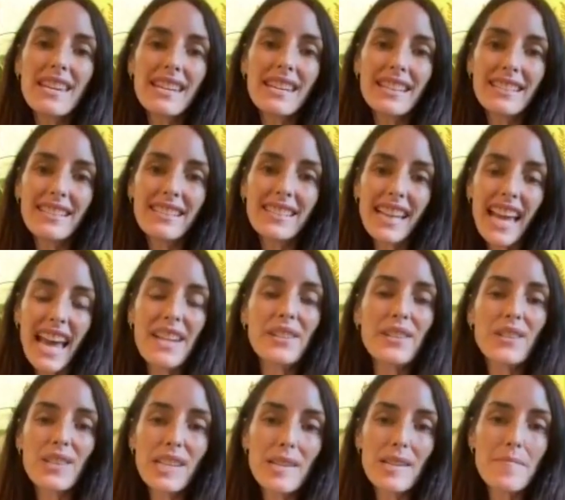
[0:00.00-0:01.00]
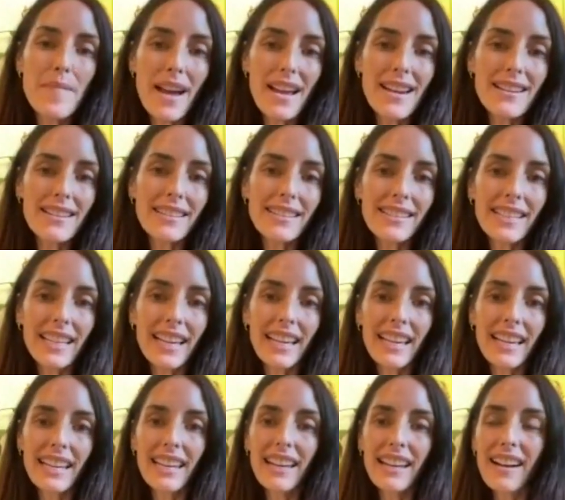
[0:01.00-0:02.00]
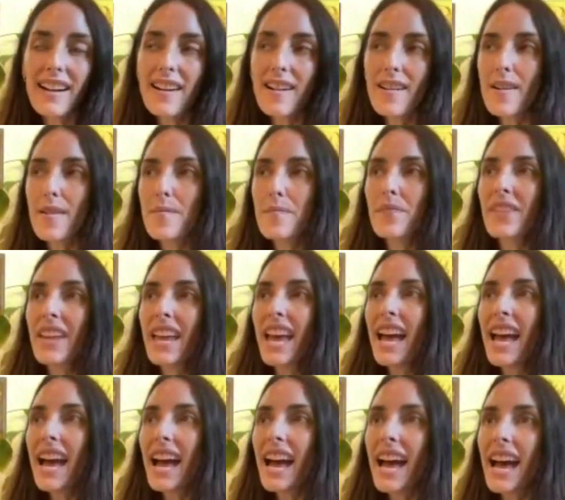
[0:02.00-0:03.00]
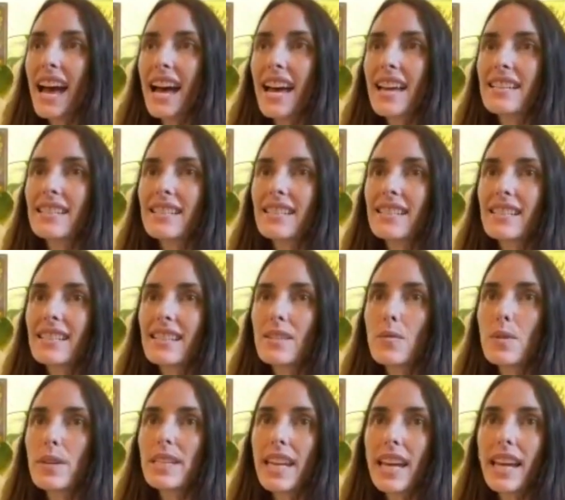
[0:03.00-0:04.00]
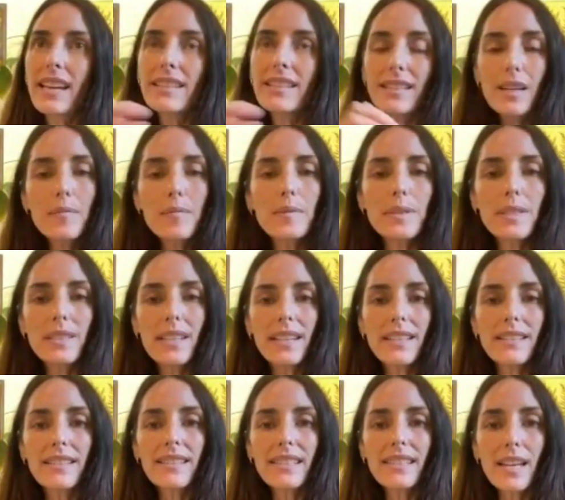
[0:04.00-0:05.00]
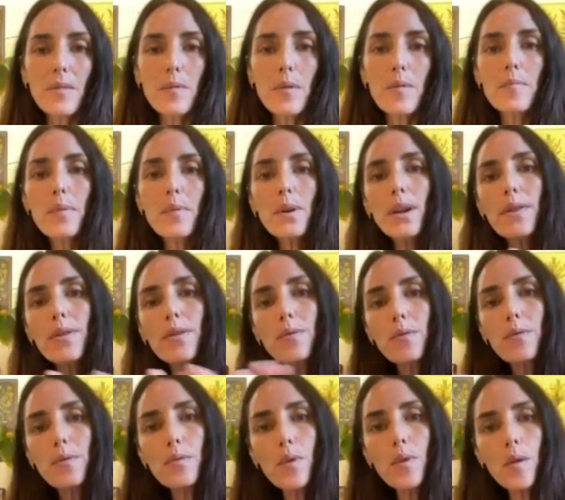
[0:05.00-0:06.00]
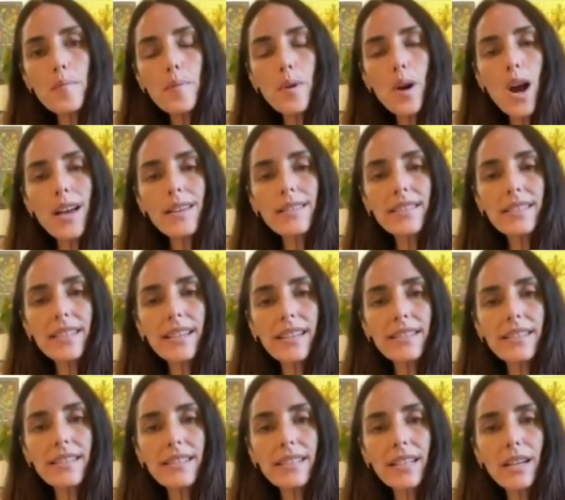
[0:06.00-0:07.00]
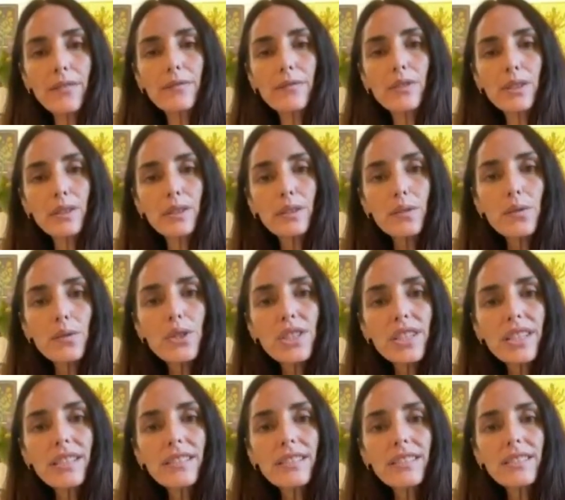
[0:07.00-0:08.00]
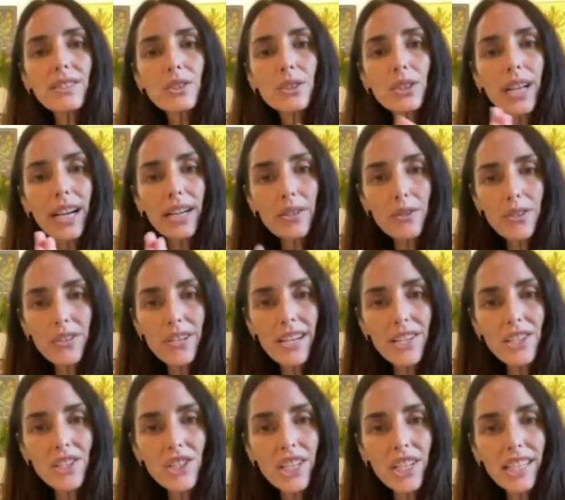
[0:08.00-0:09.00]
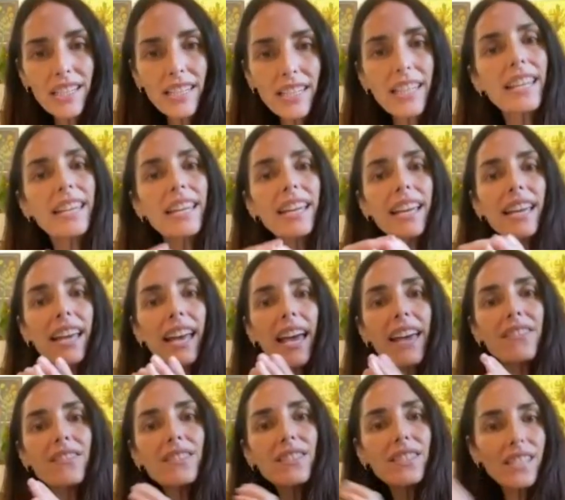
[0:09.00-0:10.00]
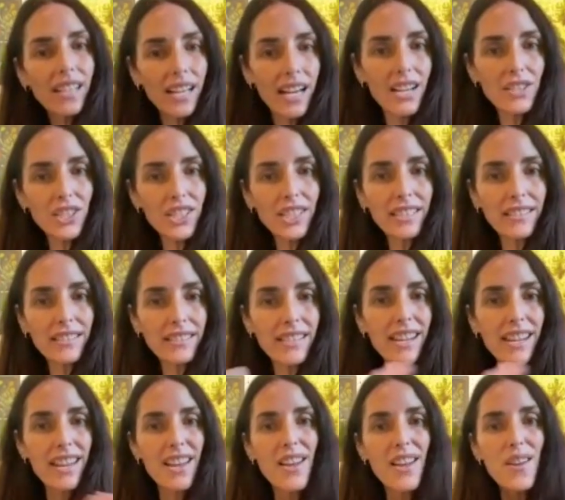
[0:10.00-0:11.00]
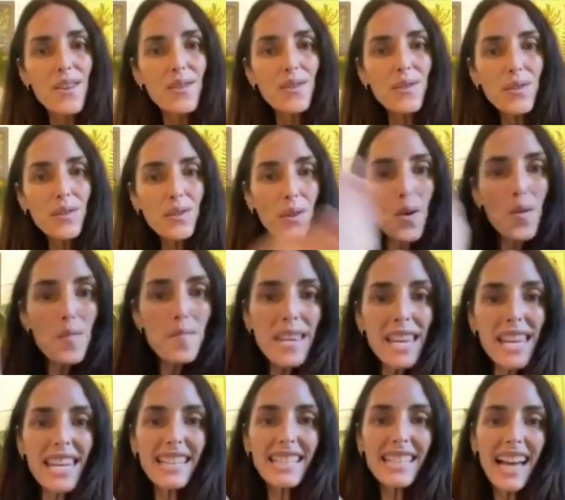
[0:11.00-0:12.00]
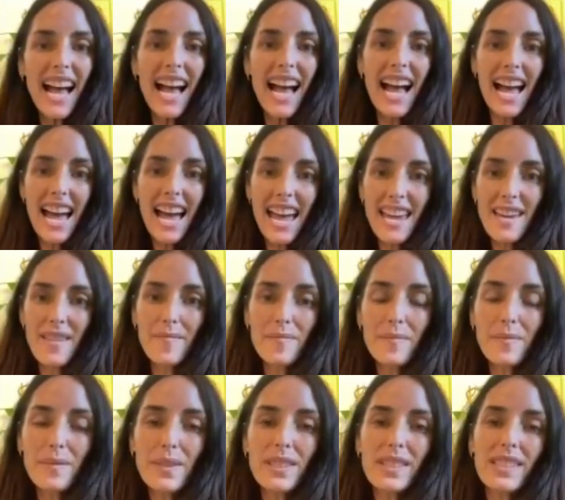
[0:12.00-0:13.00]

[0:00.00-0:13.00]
is energy medicine. Um, and we take a substance and we put it through a process of dilution, trituration, and succussion. So many times